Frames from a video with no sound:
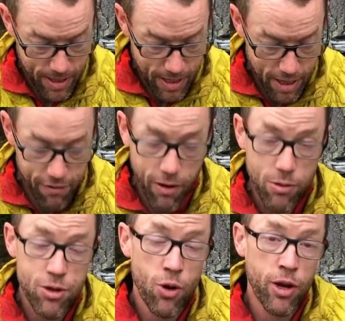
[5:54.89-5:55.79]
If I was
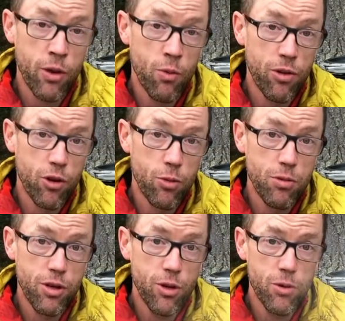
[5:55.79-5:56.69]
going with a group
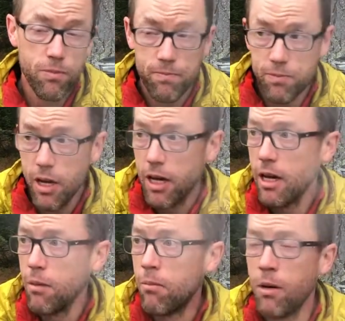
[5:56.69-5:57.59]
of 2,
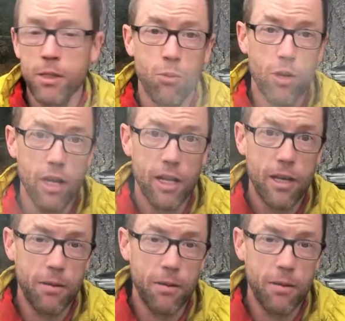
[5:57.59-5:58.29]
much more likely.